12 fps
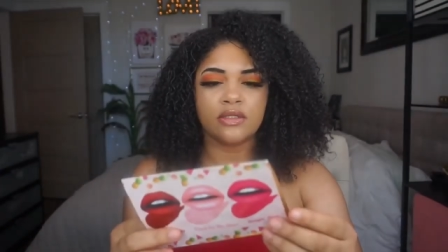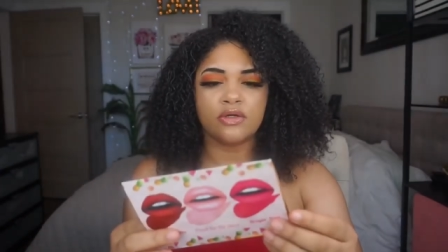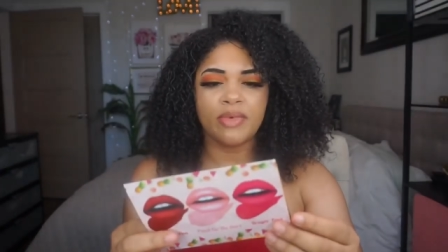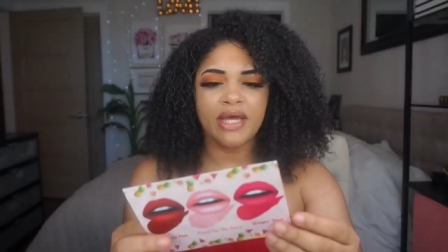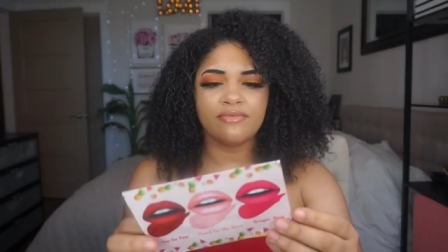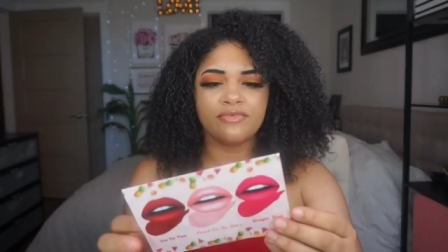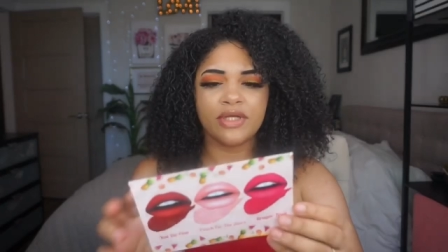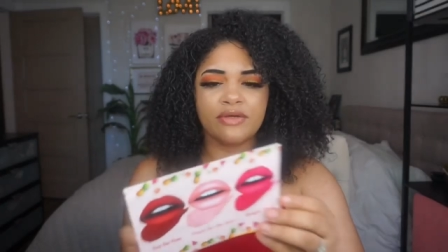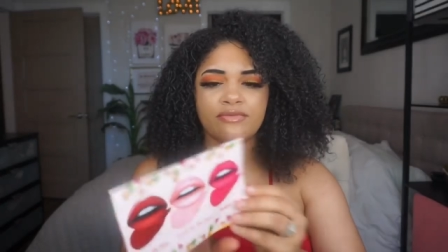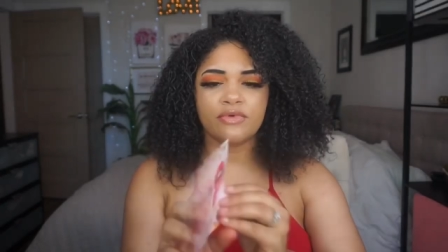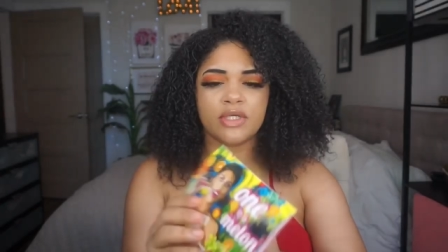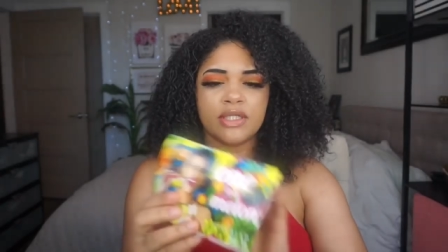little
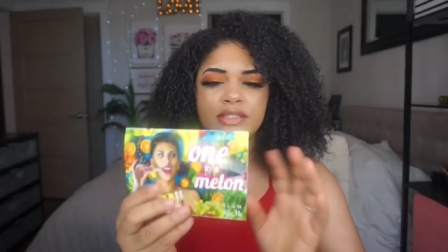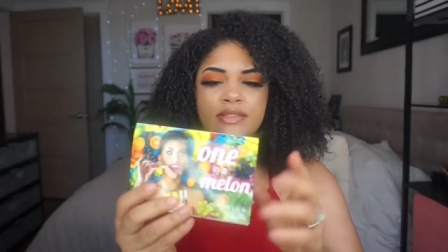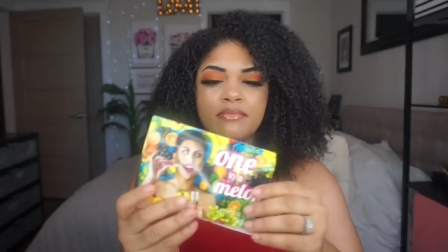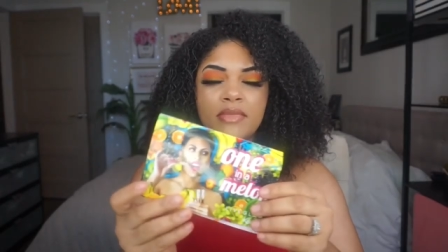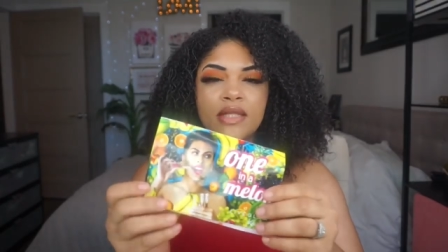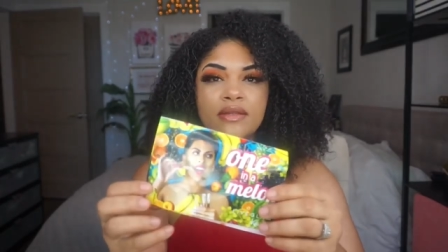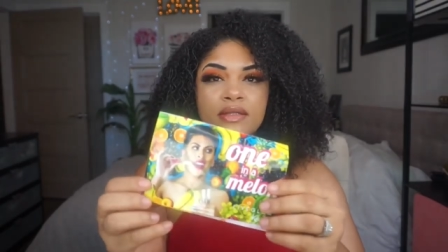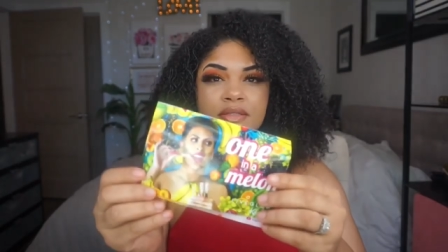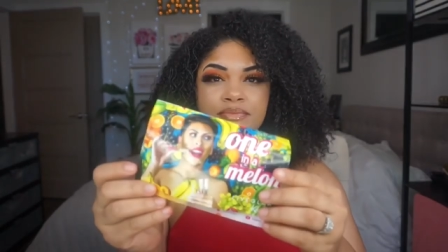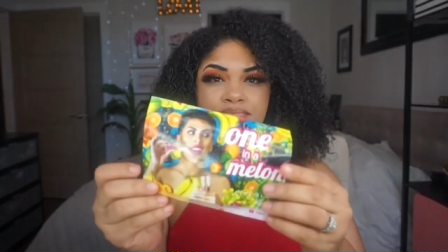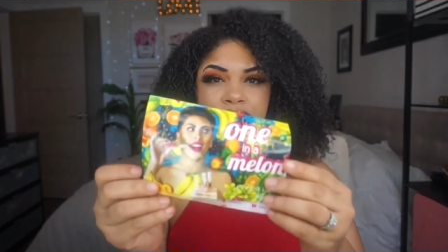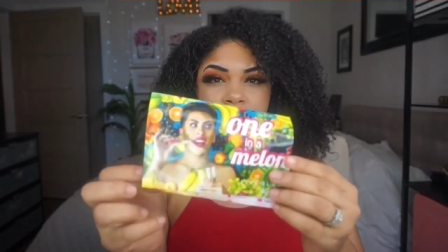pamphlet for this month.
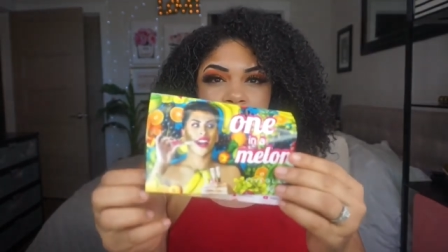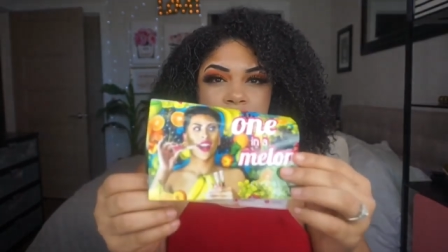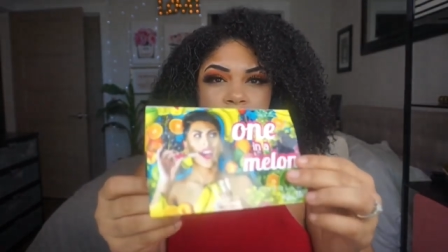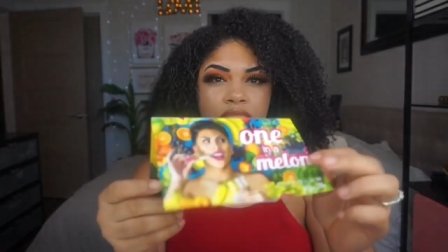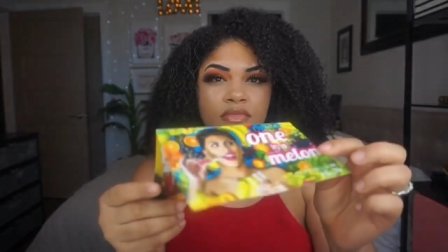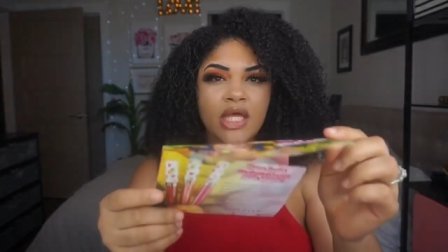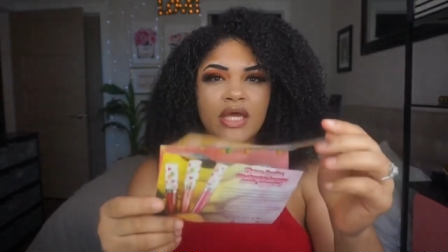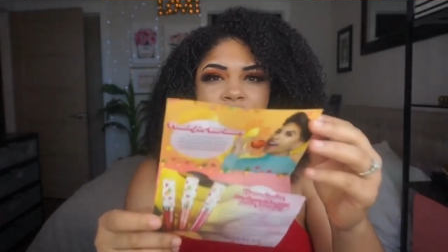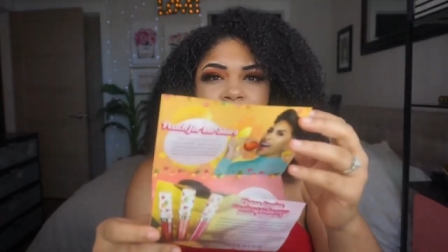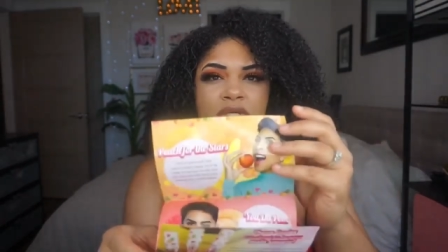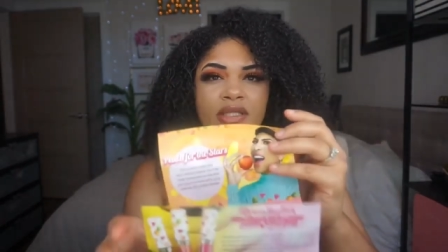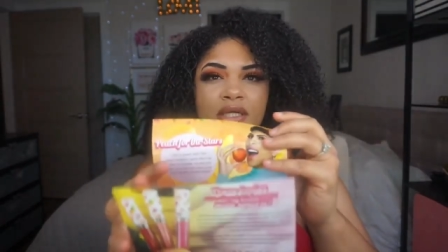
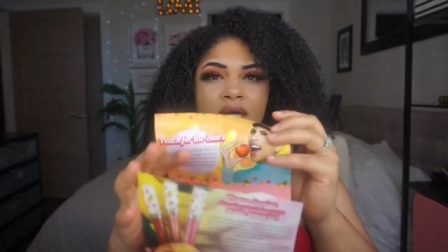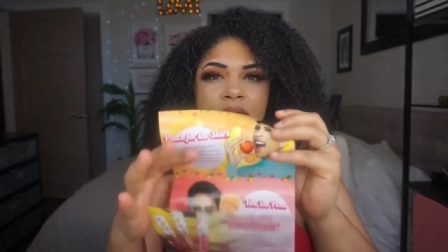Every month it